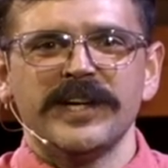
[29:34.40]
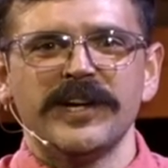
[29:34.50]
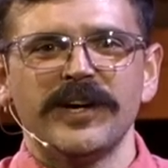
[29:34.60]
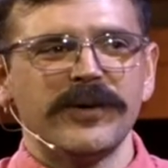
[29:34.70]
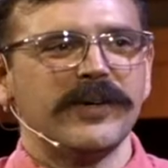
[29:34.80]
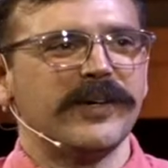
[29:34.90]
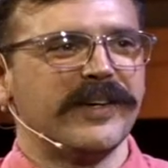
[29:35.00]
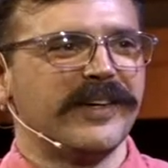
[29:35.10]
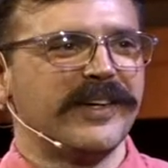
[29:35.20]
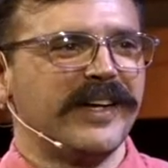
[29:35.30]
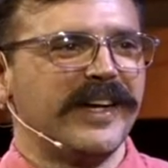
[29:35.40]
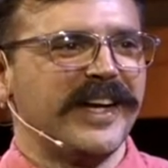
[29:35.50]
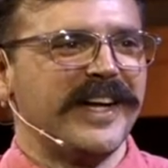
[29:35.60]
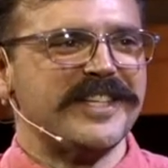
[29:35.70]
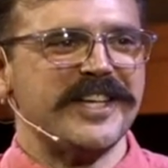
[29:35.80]
You know,
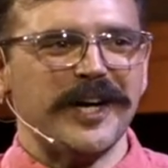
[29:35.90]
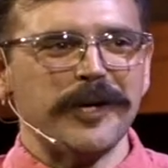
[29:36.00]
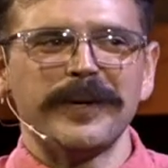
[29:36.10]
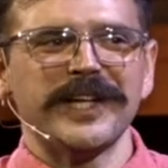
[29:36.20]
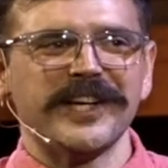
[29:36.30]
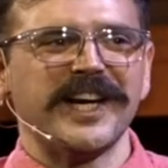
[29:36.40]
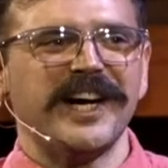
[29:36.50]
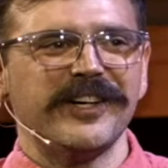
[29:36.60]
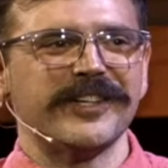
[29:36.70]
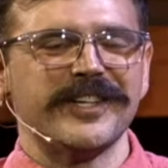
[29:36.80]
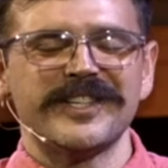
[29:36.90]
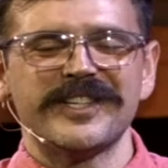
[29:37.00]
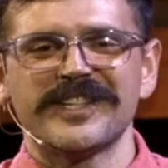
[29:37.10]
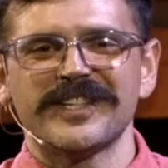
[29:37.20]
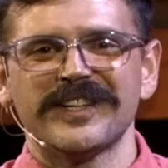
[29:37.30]
it's not about the
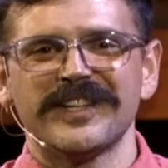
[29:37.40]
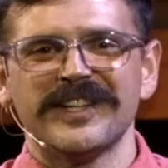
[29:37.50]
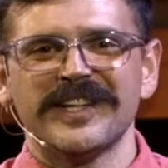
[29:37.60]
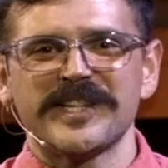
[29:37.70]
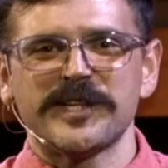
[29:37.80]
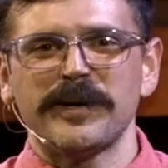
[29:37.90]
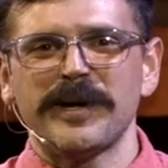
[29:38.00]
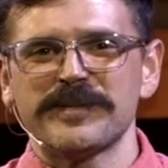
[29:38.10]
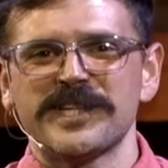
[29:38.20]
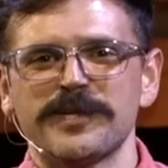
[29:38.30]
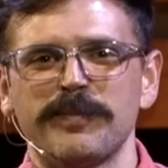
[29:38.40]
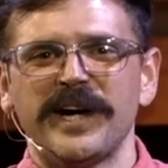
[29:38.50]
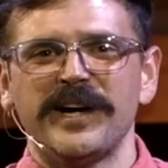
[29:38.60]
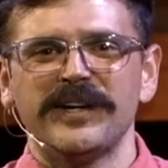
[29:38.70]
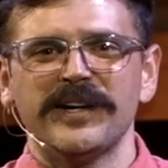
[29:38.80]
calories. Sometimes it's
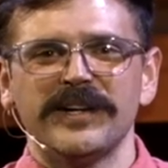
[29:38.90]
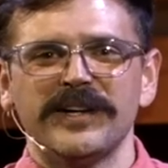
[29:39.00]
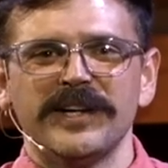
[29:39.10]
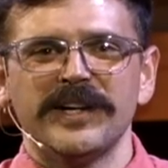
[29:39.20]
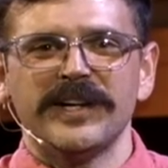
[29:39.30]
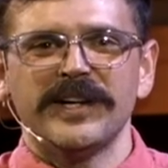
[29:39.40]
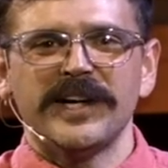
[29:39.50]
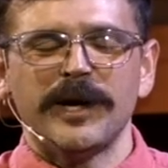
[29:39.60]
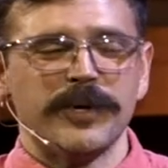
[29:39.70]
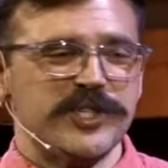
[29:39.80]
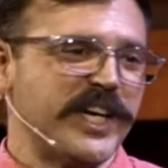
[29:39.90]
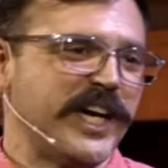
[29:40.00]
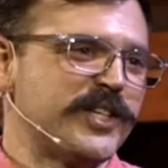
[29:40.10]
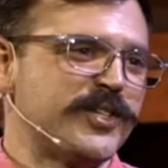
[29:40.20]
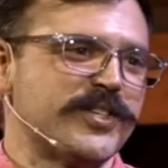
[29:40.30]
about how much you
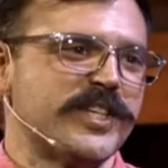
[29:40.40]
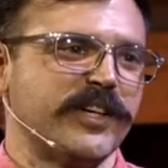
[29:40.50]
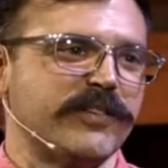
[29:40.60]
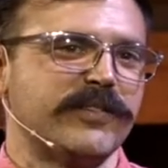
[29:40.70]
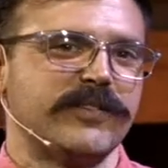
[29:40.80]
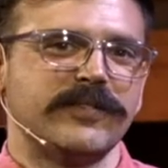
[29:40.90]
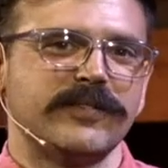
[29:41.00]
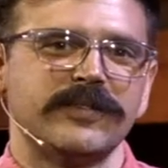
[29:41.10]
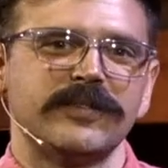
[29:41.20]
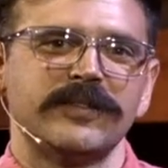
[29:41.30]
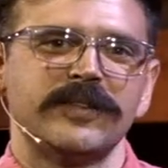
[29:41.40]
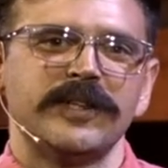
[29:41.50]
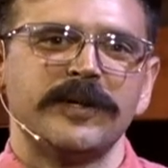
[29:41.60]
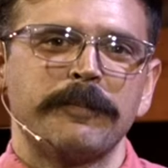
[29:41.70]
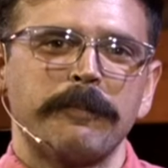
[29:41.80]
hate yourself.
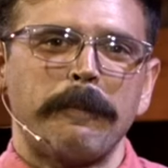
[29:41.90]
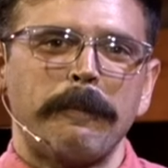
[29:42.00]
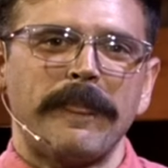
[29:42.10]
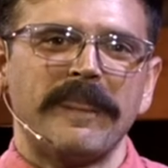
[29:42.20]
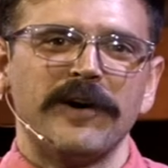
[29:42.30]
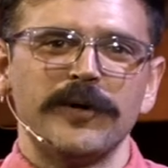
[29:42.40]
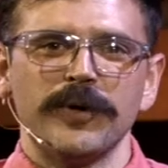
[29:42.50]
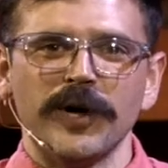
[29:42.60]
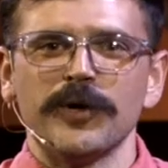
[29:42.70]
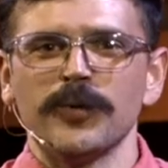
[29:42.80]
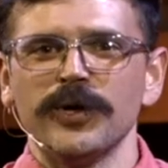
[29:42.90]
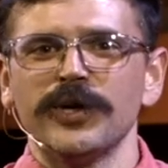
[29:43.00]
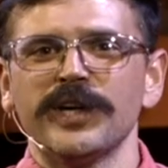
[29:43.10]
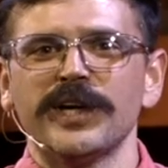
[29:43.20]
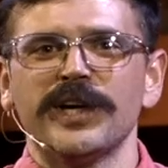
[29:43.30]
Are you, are you
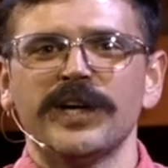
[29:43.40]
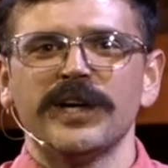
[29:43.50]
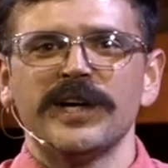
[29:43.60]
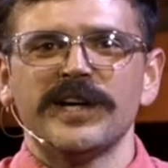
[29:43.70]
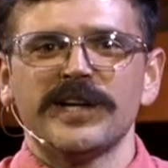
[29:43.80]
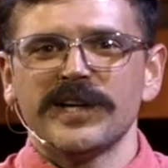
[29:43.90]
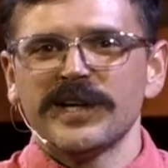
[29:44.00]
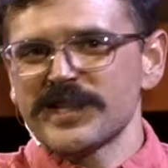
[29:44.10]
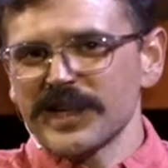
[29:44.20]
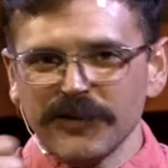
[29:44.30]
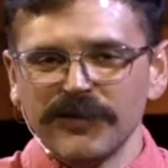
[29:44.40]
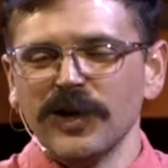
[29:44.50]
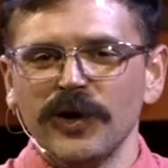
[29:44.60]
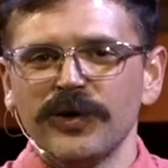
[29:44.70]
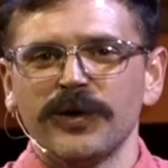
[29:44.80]
really going to self
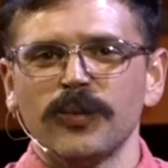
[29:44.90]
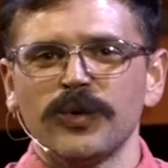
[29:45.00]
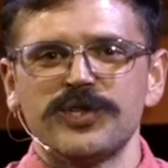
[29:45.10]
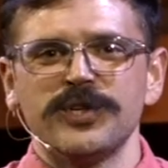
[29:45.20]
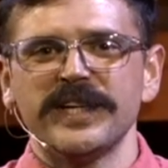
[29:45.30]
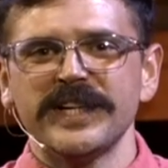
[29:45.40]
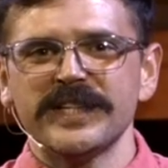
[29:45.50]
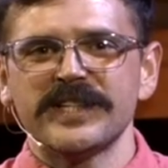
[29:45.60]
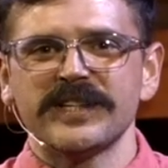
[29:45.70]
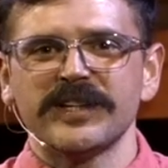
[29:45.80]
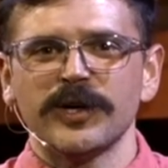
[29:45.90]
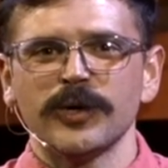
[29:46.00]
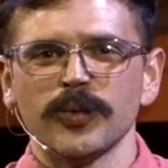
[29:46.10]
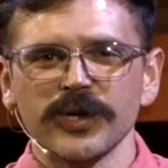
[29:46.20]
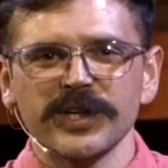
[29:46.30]
loathe in what you eat? Are
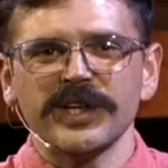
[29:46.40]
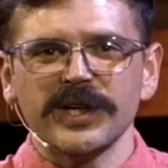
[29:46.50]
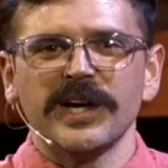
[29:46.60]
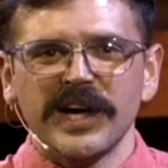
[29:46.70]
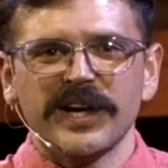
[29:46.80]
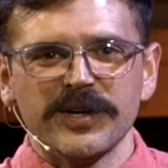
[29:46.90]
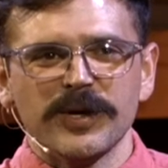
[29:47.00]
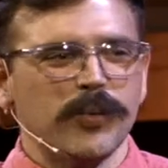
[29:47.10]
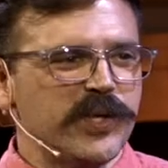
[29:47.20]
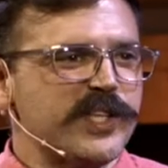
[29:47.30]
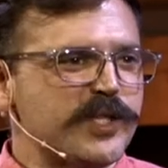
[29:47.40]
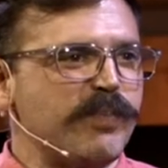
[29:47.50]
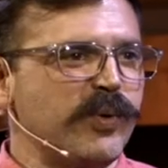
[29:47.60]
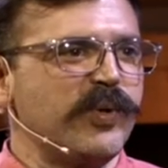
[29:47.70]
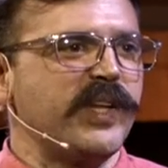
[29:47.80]
you really, uh, with the
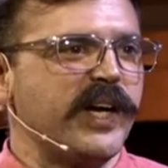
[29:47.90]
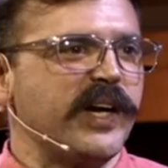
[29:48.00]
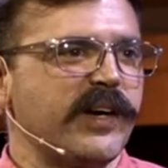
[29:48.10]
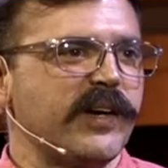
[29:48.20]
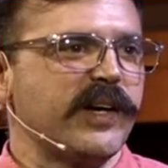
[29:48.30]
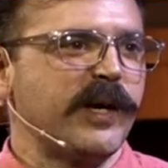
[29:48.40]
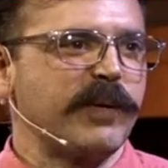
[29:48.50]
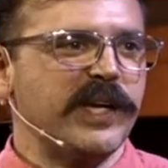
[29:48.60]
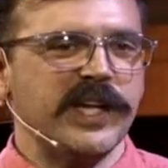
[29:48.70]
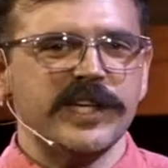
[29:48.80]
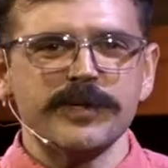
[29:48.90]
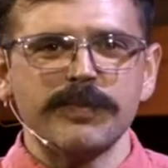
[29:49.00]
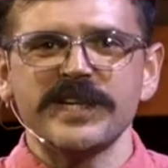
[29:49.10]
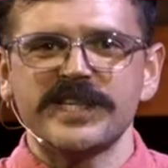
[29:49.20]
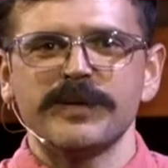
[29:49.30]
spoon there? I mean,
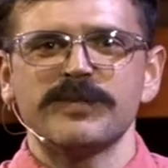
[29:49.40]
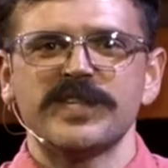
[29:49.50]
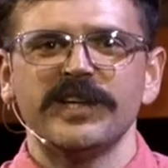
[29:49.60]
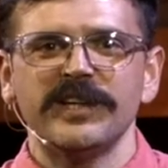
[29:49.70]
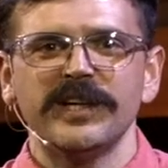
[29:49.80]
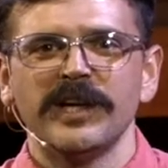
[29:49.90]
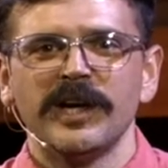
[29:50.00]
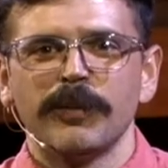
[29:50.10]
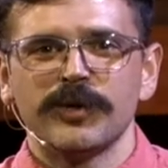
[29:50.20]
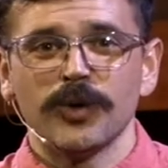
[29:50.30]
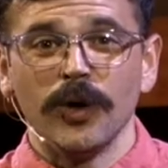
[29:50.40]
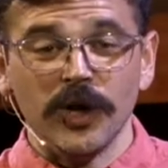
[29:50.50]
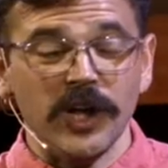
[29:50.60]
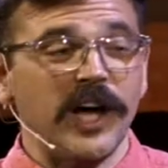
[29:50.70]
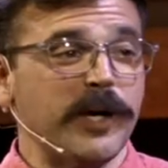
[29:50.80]
this may seem silly, but to a
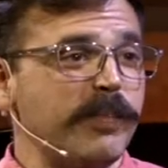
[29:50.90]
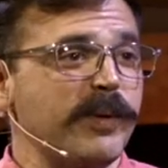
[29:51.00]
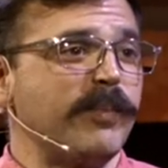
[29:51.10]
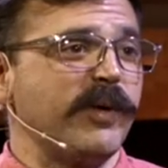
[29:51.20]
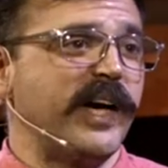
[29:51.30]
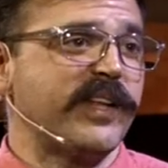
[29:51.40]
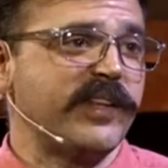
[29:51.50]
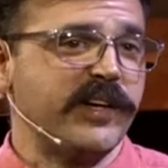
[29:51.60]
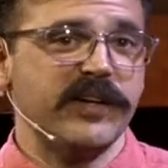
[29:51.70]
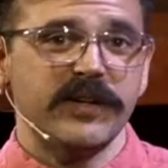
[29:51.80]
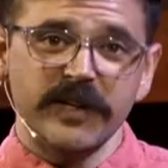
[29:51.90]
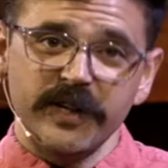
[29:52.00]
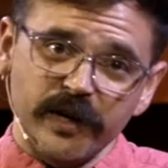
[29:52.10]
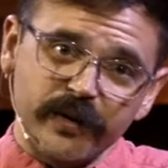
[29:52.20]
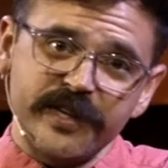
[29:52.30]
lot of people out there,
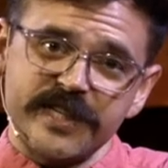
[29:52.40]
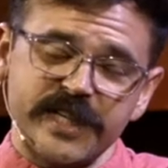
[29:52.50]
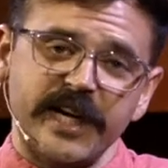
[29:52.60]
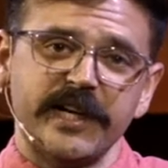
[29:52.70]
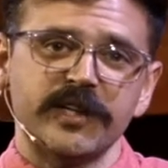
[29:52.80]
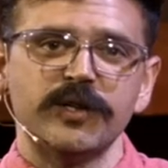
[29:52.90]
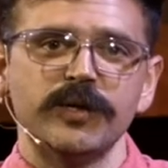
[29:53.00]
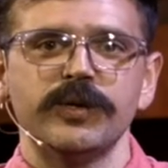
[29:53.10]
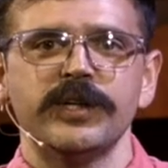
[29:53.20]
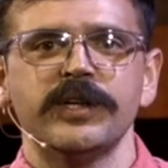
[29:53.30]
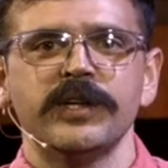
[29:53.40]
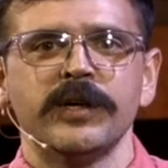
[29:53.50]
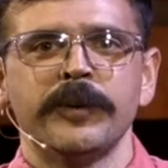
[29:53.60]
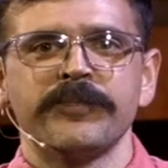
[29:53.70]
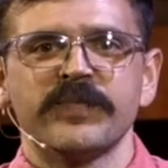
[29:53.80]
you know, this guy included,
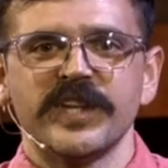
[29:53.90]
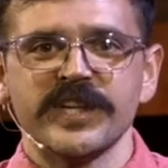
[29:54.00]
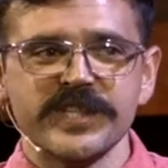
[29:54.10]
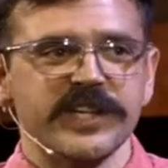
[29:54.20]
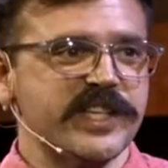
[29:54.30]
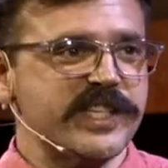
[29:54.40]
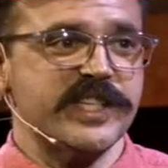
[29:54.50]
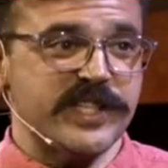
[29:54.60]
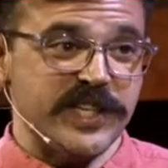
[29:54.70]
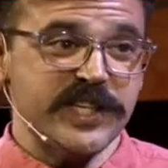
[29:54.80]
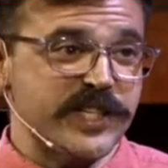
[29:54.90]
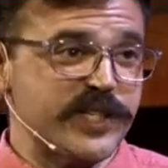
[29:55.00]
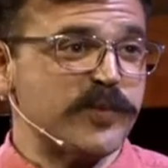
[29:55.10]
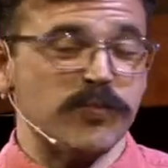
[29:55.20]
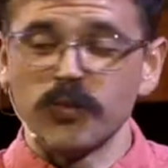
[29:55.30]
this, this, is, this
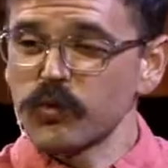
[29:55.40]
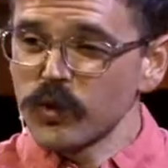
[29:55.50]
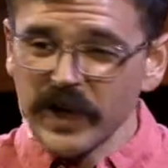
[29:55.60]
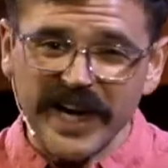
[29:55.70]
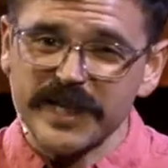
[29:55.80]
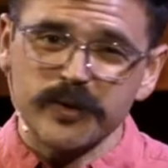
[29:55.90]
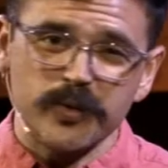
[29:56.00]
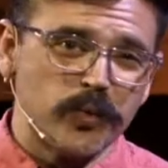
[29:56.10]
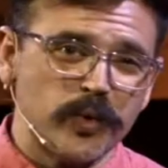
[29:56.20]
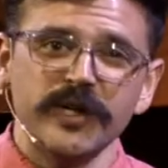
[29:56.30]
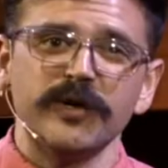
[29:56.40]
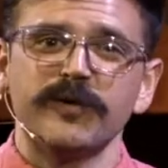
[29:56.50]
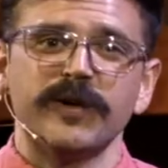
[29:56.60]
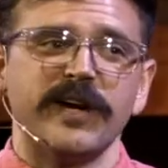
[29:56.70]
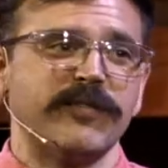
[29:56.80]
is as real
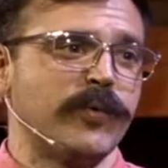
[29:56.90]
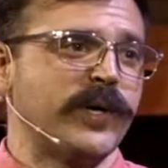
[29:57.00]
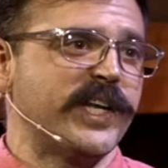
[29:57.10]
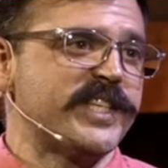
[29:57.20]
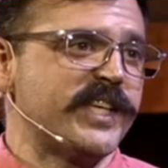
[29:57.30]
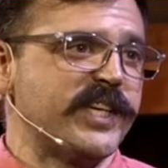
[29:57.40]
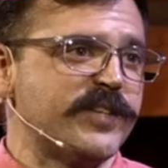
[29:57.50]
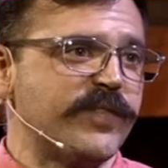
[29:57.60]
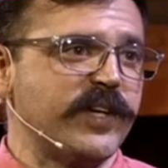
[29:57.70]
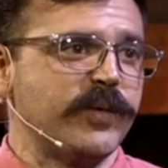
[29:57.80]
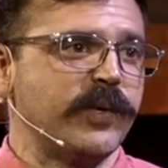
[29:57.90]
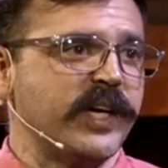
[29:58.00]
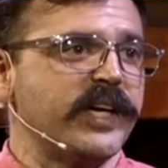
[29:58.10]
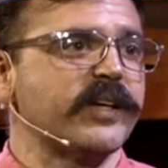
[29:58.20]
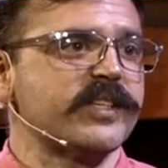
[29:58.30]
for everyone as it is for
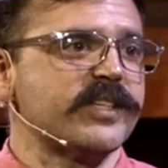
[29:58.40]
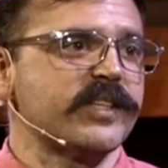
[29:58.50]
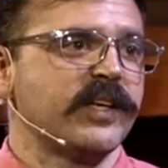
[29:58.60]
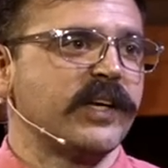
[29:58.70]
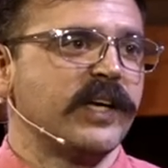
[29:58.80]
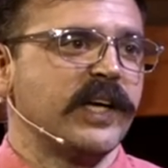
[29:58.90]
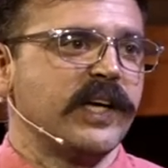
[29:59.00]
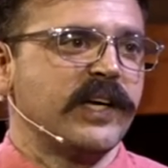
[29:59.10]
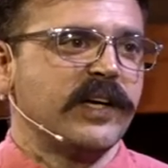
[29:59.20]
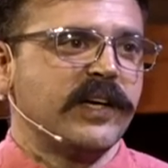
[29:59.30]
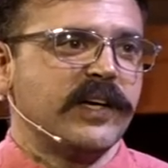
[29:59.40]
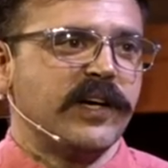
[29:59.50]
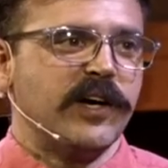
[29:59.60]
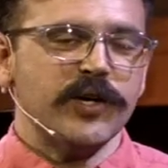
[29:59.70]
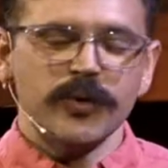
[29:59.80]
anyone else.
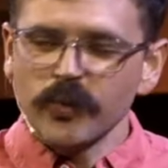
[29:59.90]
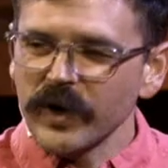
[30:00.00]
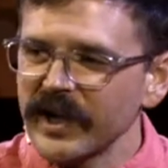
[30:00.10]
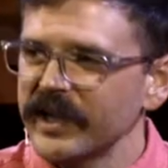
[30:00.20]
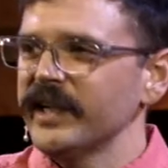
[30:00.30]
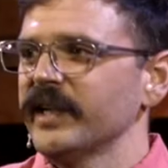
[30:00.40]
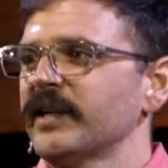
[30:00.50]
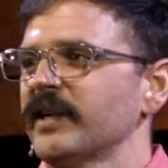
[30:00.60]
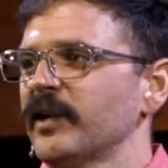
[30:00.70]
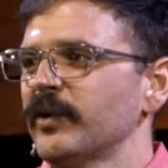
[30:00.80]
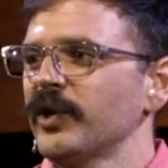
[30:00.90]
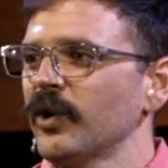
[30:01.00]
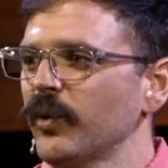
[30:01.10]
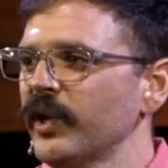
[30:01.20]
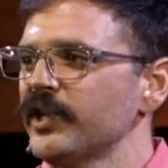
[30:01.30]
Are you ready? You
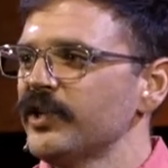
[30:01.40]
know what?